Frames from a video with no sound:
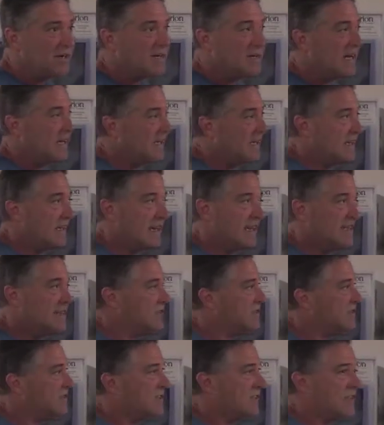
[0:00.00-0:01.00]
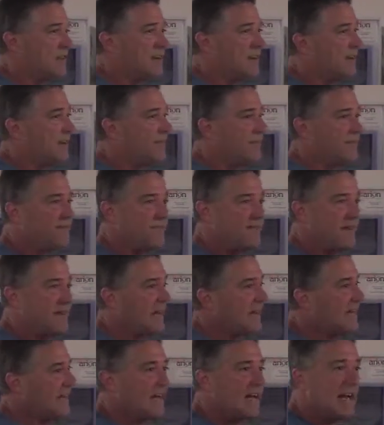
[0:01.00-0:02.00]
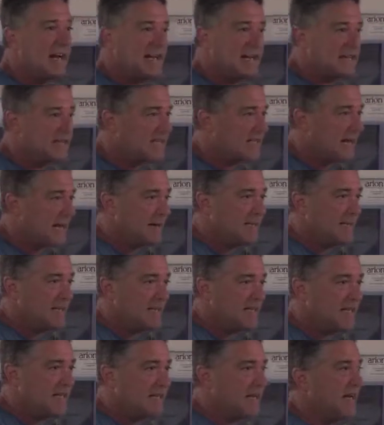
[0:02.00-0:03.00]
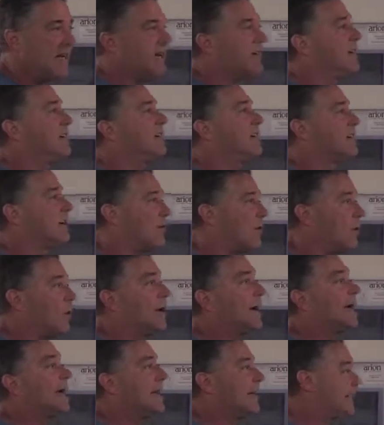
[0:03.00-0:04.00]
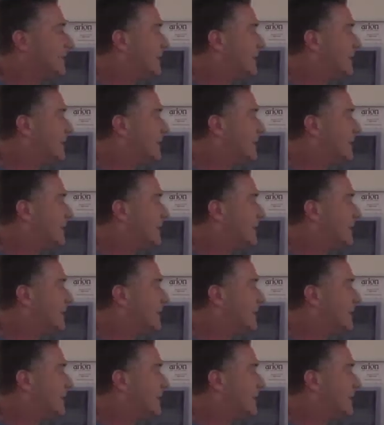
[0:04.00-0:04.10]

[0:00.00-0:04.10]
and I can set it off any, any time of the day or any